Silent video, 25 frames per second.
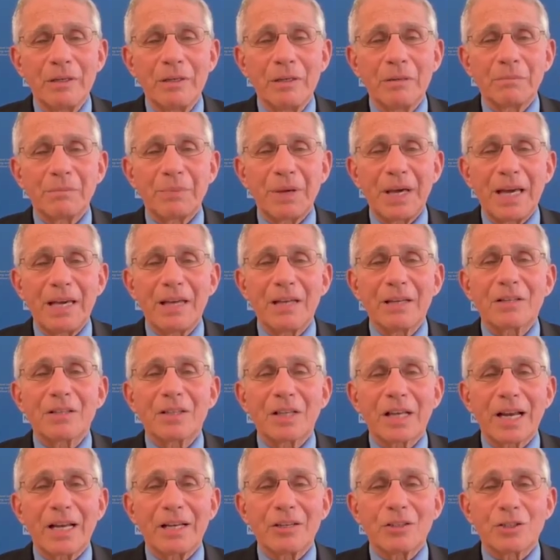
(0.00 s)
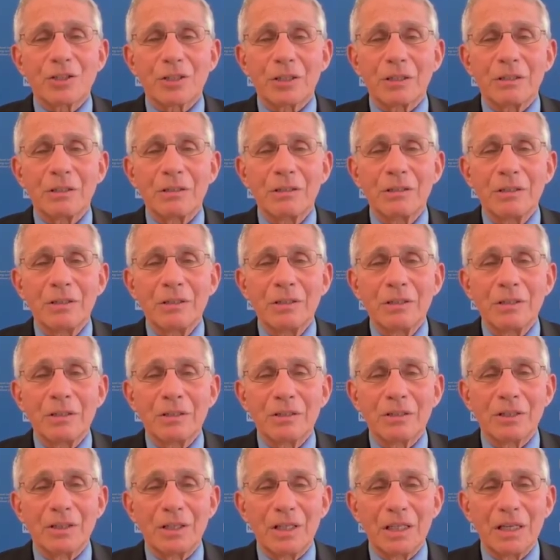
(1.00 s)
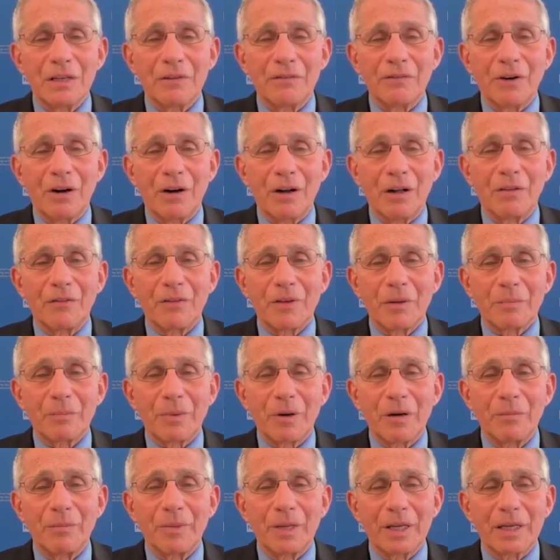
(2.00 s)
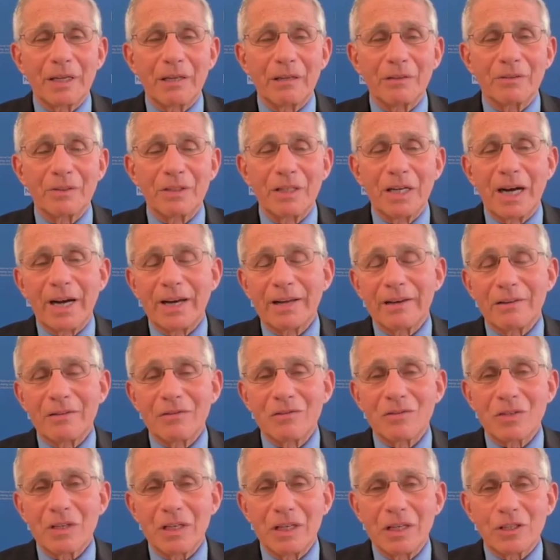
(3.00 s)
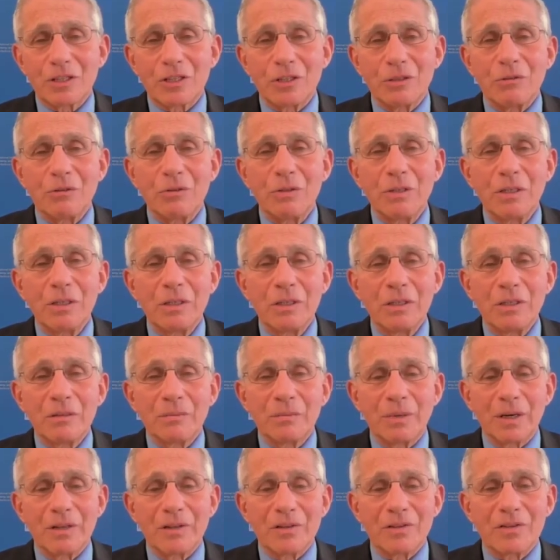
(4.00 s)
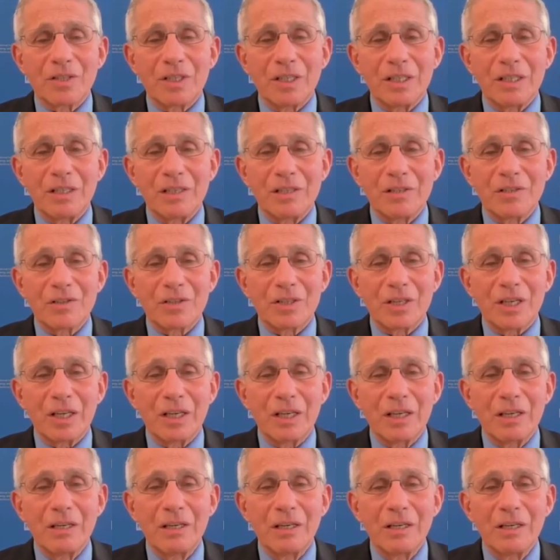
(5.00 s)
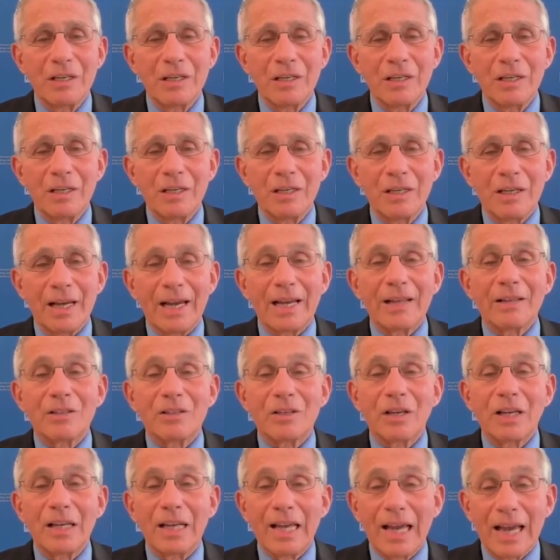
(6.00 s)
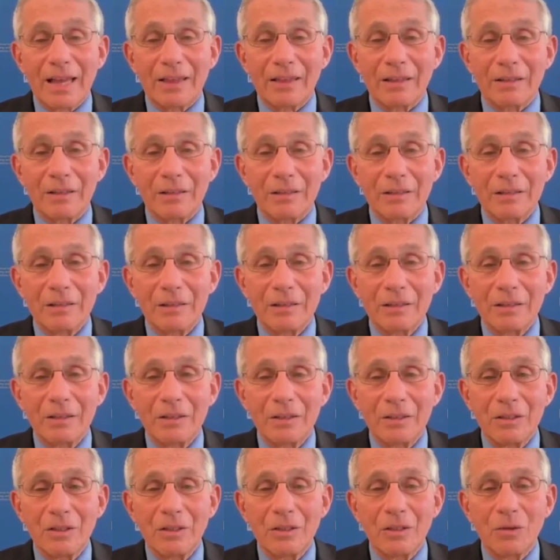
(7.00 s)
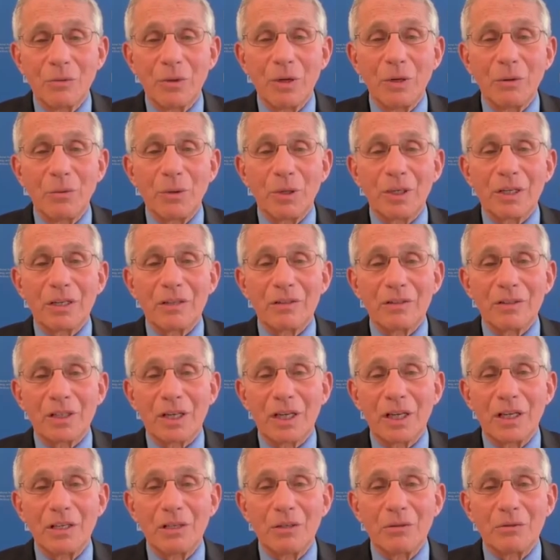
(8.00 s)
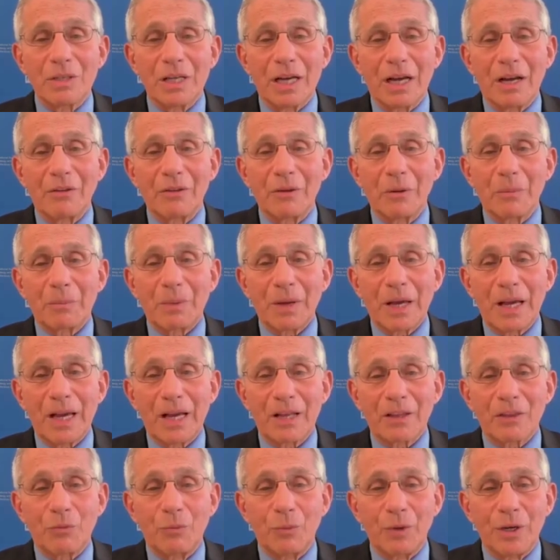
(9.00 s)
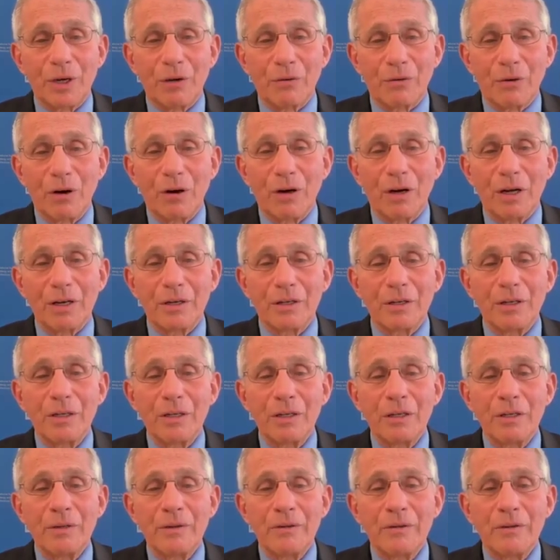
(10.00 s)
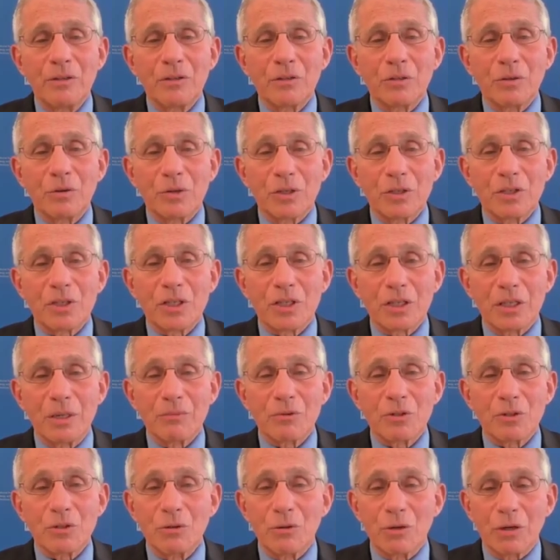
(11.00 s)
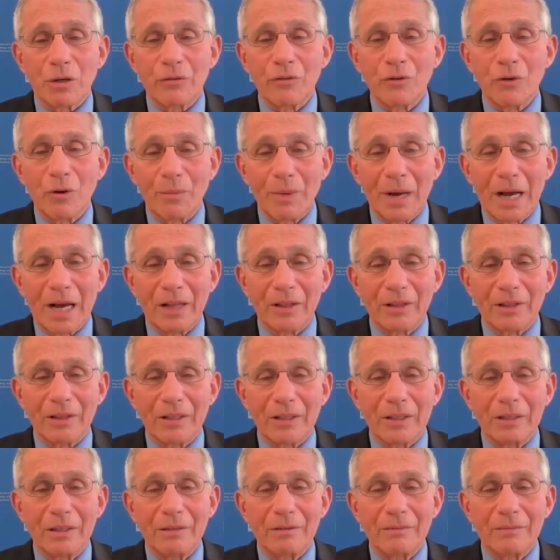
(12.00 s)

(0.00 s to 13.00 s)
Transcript: pay attention to the evolving public health guidance issued by the CDC, and together, we will continue down the path we are on towards some sort of normality.